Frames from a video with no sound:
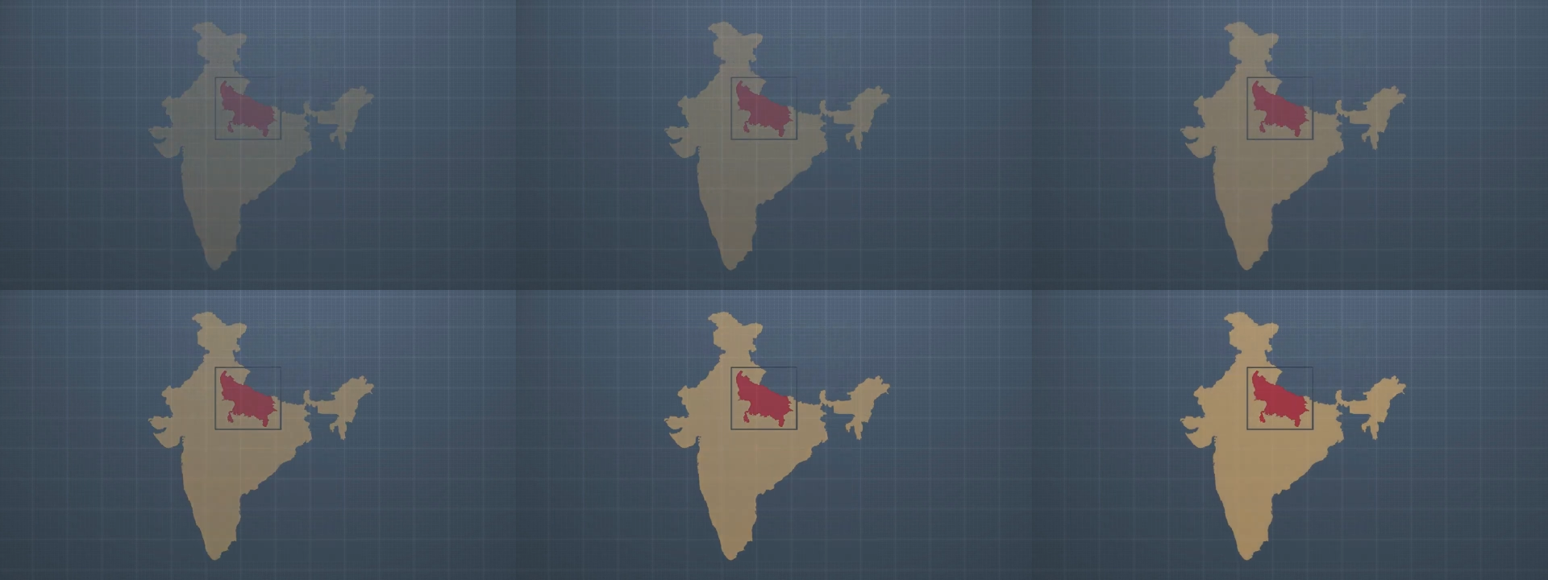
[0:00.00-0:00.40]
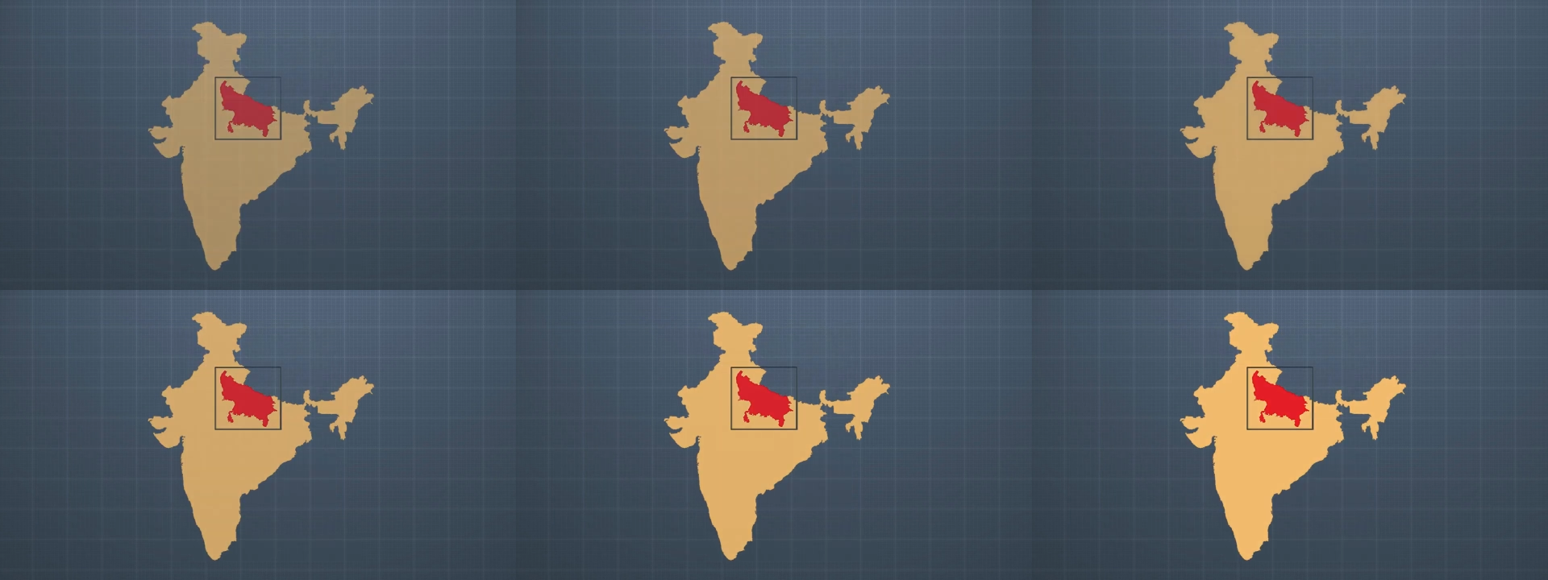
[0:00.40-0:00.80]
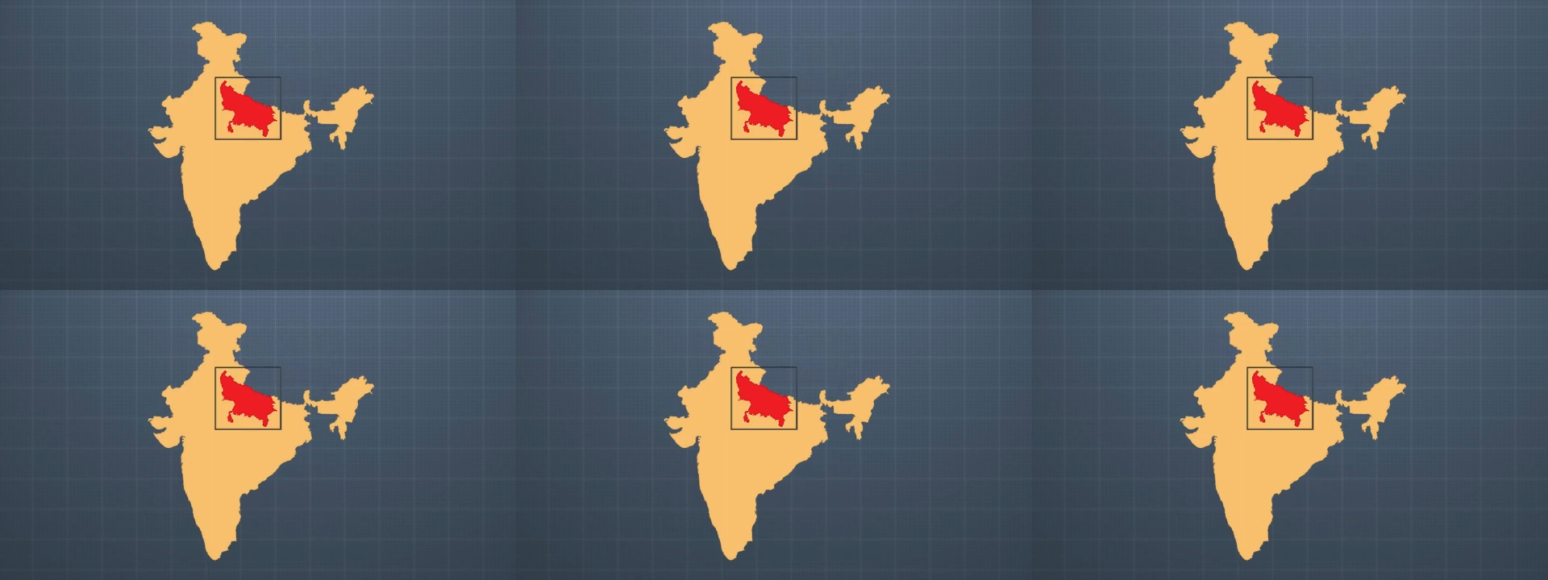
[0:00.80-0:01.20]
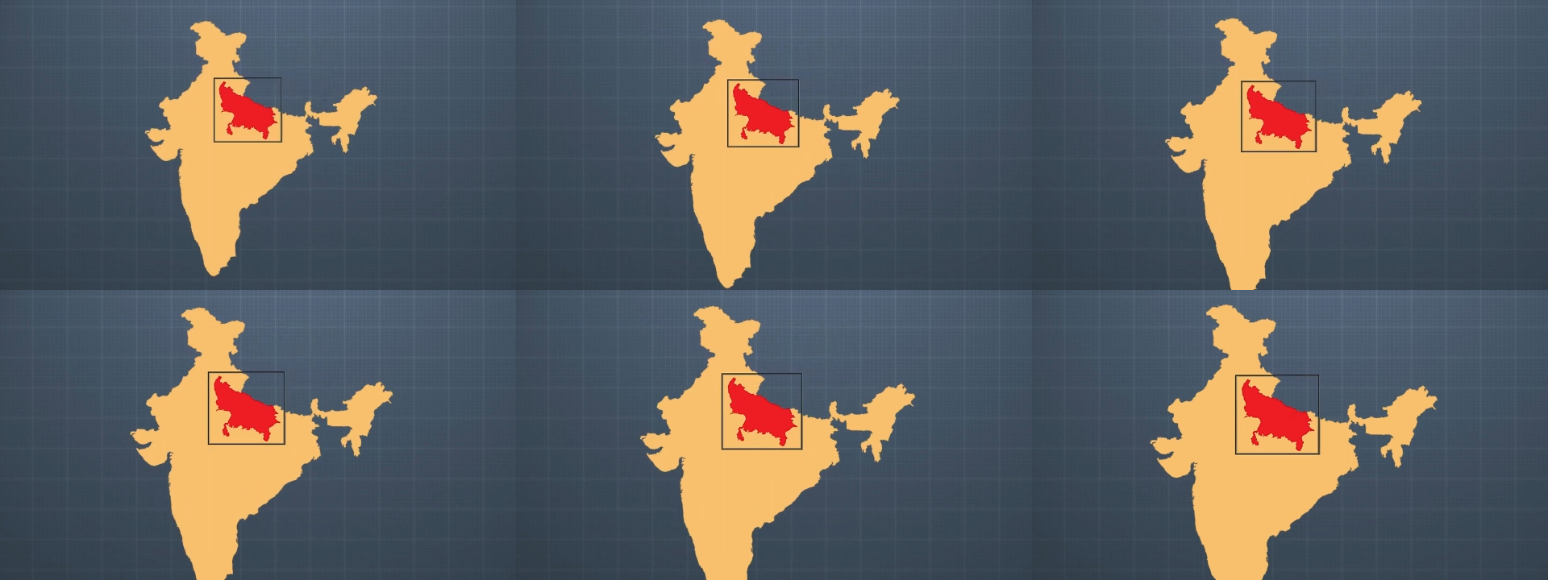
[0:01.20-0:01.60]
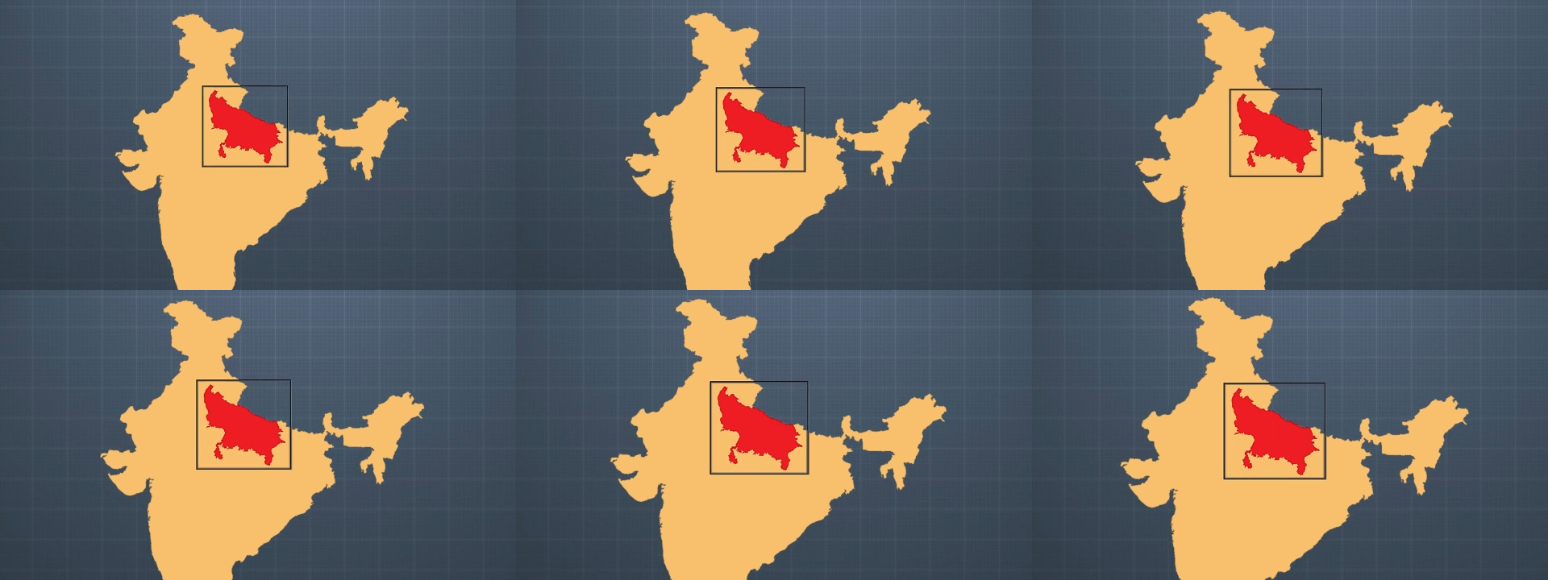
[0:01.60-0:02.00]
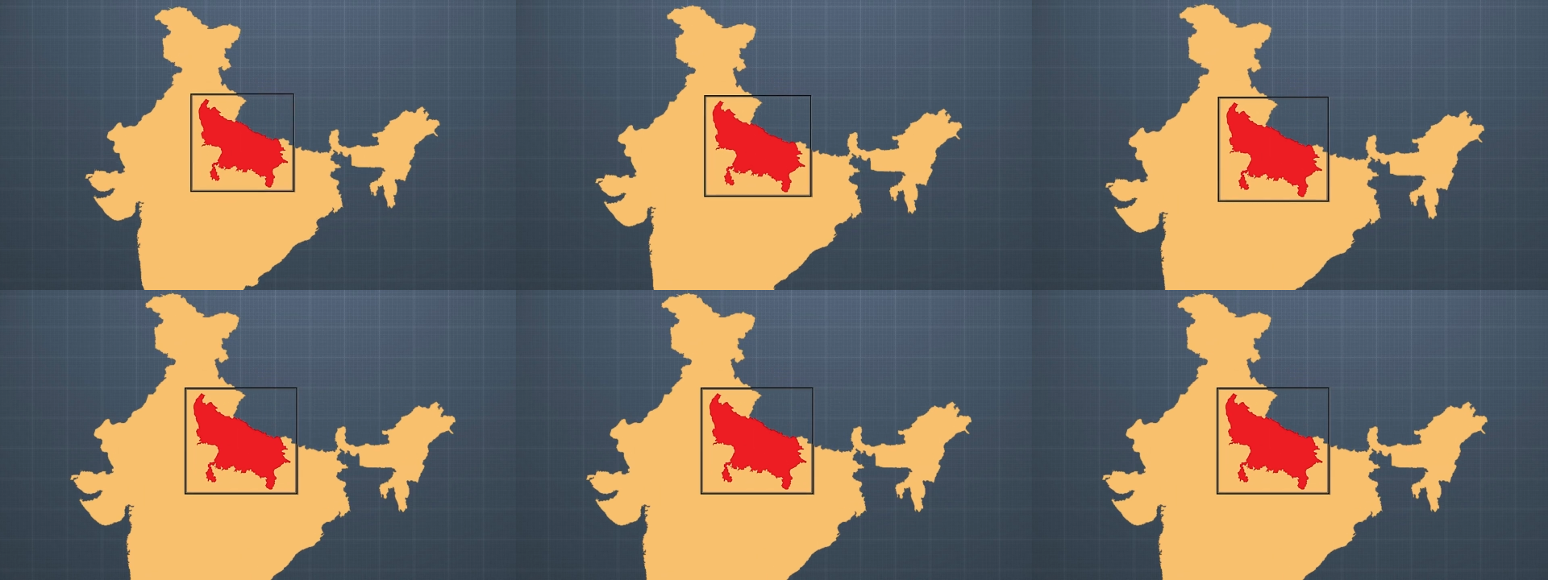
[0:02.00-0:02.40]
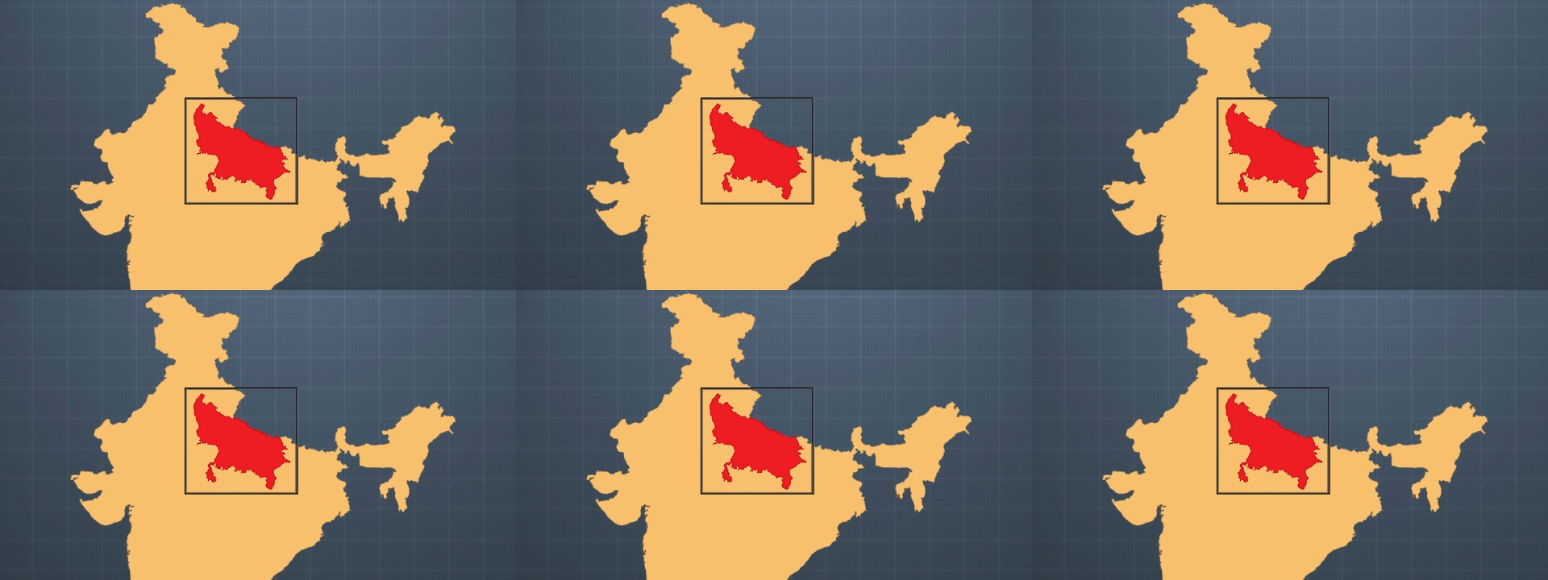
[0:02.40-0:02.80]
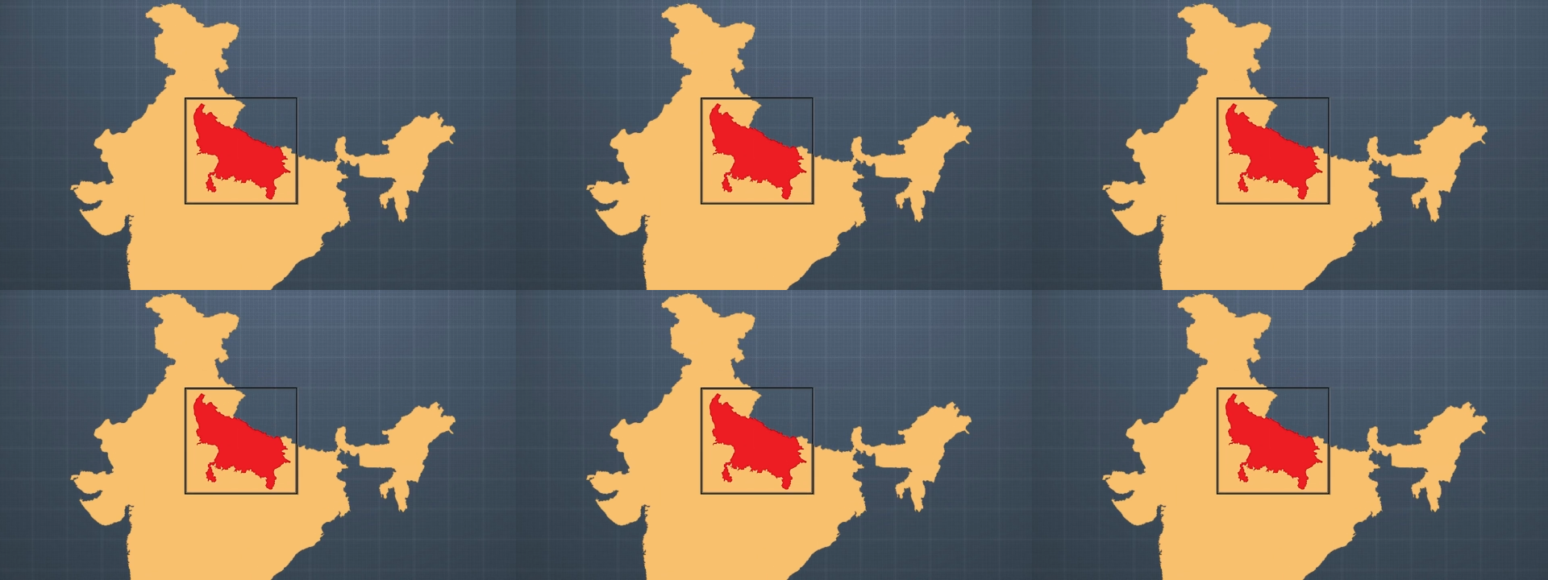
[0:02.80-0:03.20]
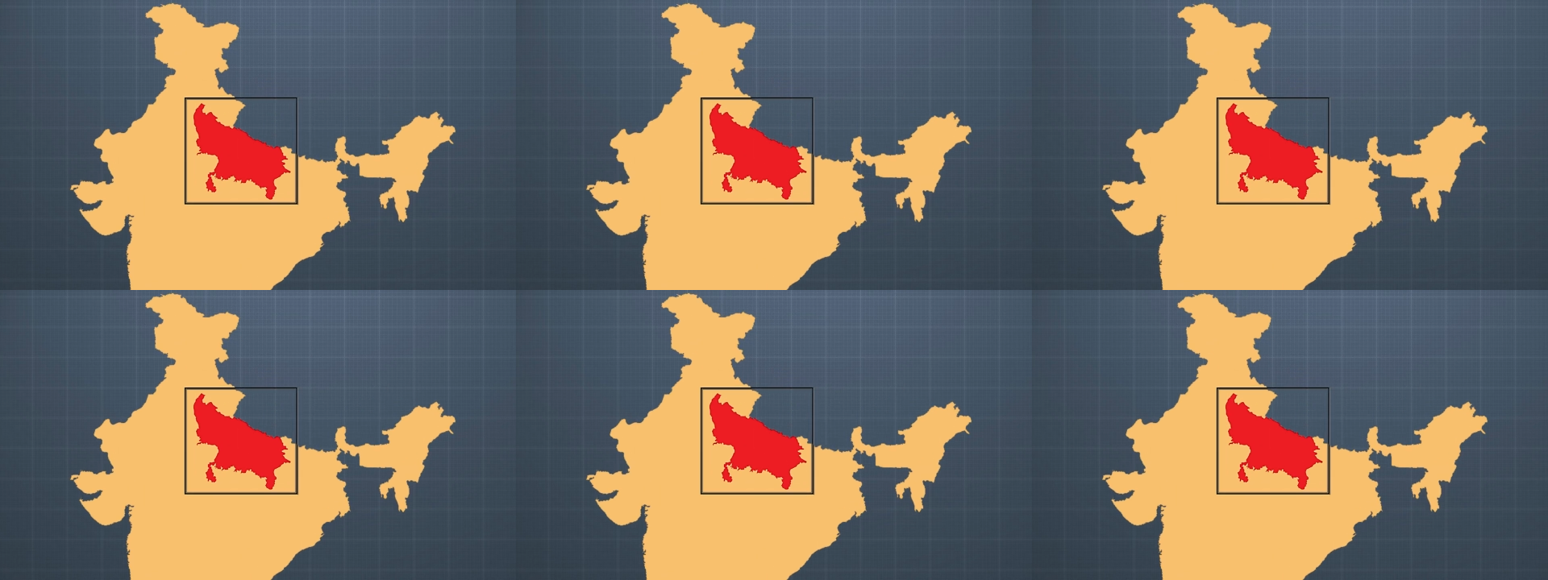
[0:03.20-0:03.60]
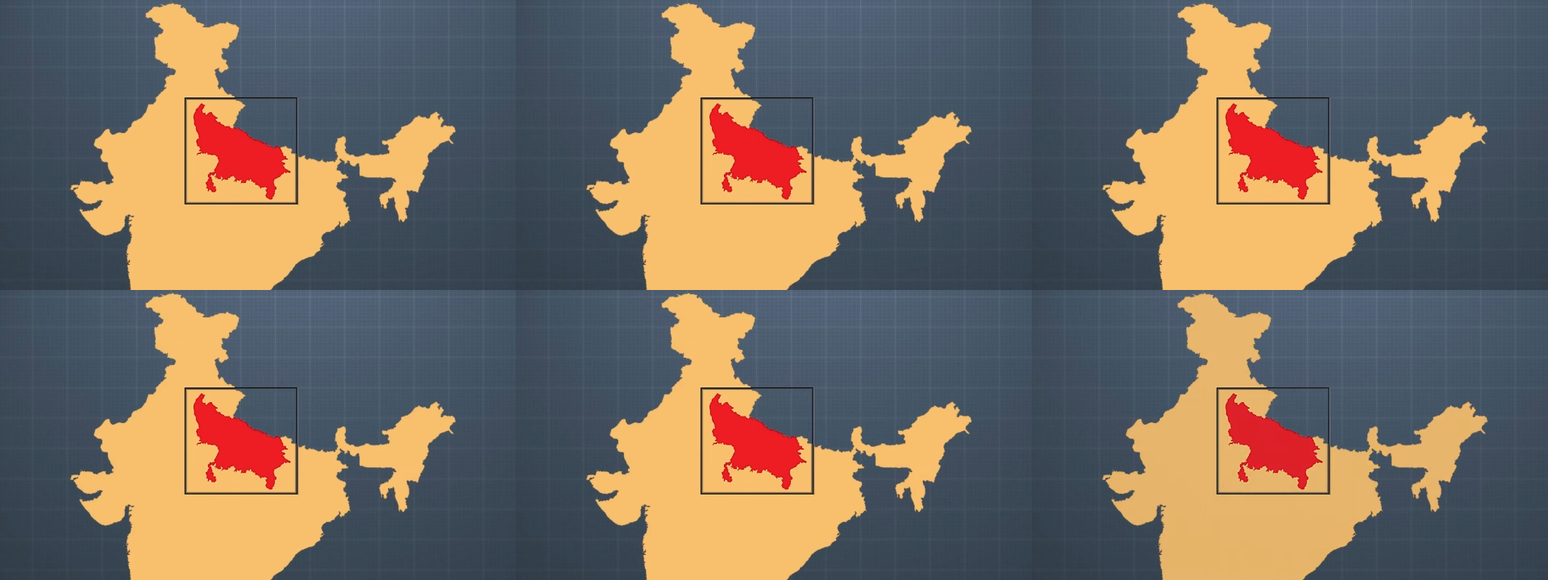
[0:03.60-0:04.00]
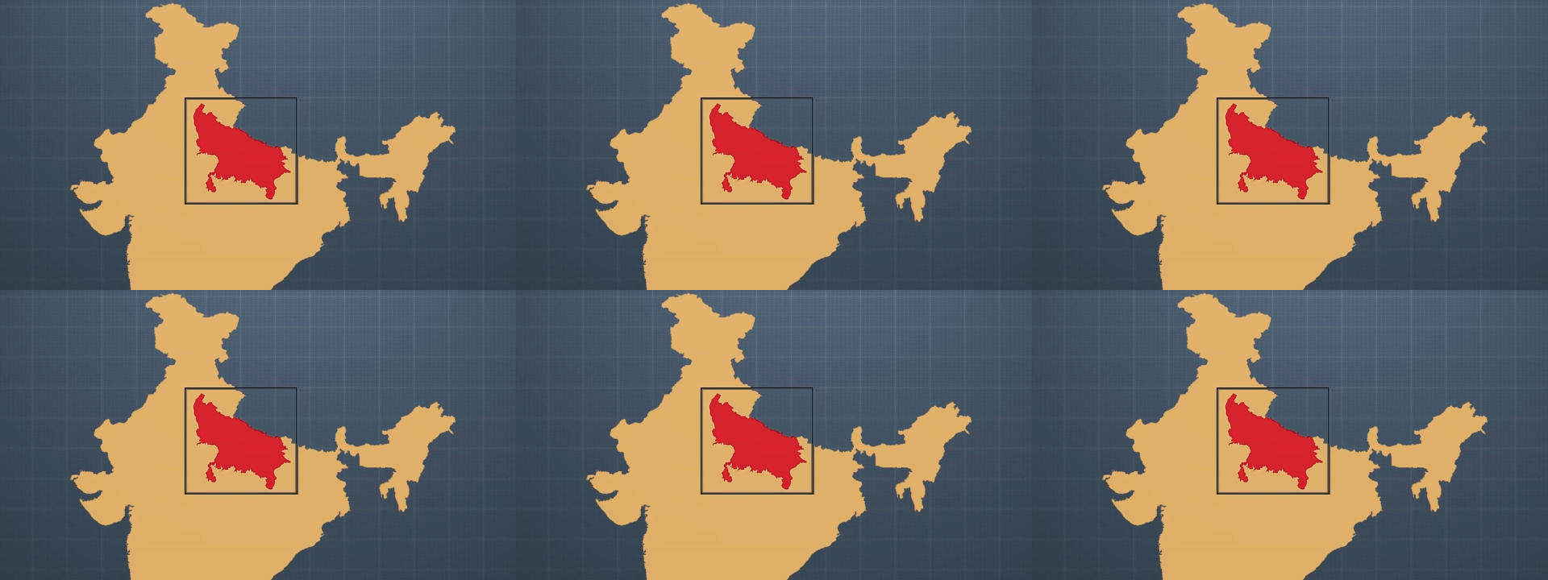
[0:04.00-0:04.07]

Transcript: (no speaker visible)